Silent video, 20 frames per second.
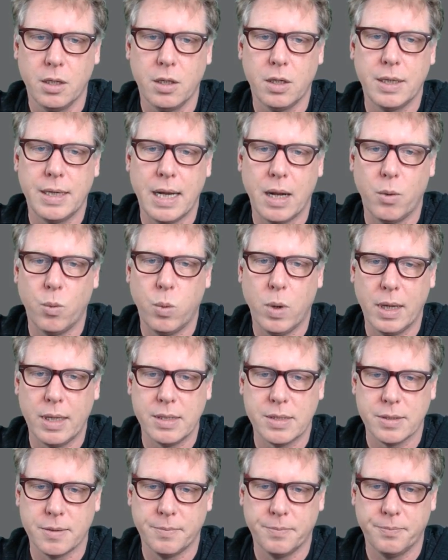You can now
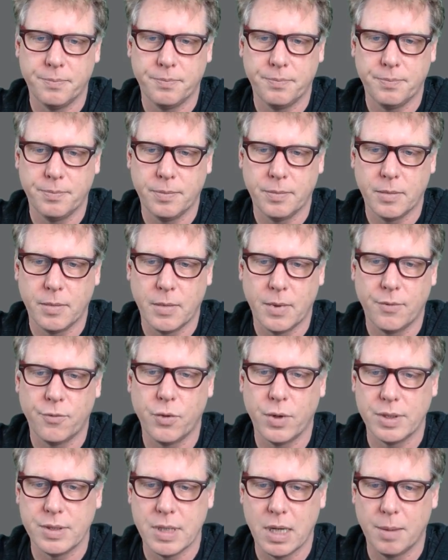wait,
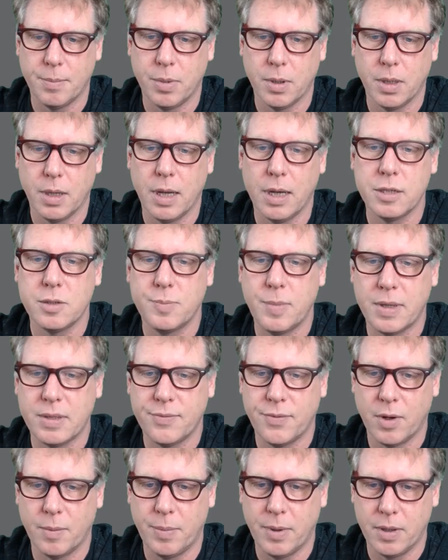for example, a
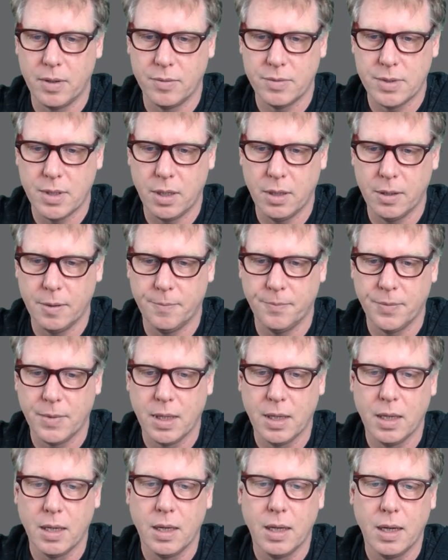specified period of time.
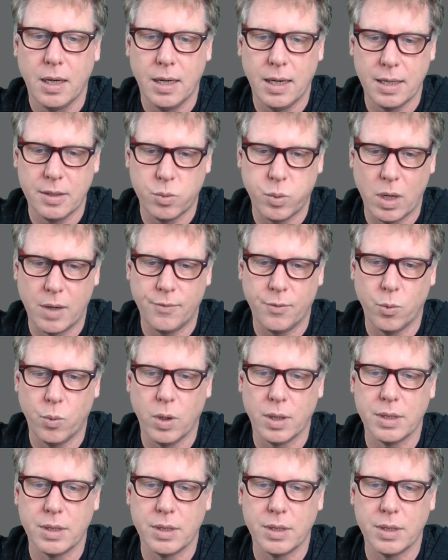Let's wait for